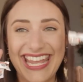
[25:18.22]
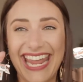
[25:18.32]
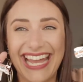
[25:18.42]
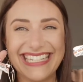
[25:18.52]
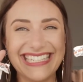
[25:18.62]

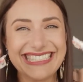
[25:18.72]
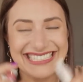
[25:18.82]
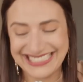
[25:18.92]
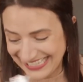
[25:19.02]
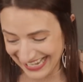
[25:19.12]

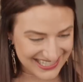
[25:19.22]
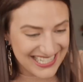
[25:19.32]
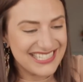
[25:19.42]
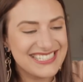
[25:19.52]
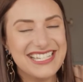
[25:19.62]
Candies.
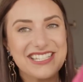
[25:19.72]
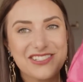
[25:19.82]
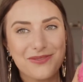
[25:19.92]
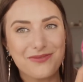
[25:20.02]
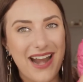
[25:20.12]
This
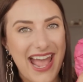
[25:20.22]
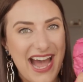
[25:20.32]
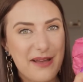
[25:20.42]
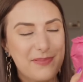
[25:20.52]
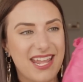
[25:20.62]
is
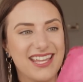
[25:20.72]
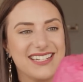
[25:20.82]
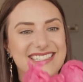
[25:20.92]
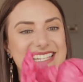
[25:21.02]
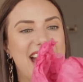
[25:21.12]
wrapped
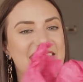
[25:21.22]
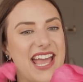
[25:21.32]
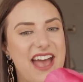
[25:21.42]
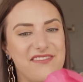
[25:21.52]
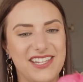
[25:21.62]
and it's kind
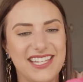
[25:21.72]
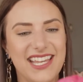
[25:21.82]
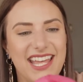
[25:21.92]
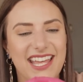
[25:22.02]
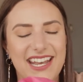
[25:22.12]
of heavy
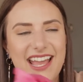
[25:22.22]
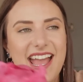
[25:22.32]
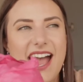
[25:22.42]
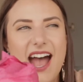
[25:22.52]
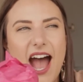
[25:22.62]
and
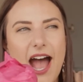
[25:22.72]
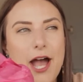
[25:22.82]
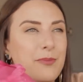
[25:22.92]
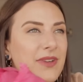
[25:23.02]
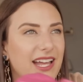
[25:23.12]

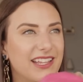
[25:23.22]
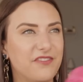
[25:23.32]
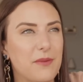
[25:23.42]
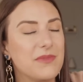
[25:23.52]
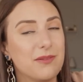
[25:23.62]
I'm,
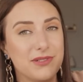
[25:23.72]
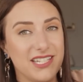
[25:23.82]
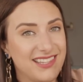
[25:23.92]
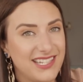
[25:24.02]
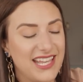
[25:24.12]
if I'm gonna
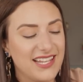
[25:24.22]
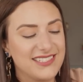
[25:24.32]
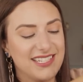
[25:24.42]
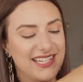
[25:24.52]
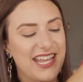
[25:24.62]
play the
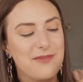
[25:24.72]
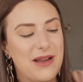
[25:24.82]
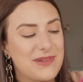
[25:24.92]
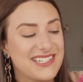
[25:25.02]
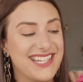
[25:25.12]
guessing game,
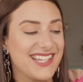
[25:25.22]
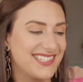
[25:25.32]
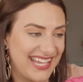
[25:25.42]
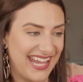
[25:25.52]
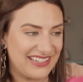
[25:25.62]
I'm gonna say
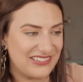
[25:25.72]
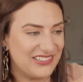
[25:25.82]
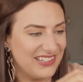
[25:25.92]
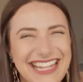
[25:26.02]
it's a candle.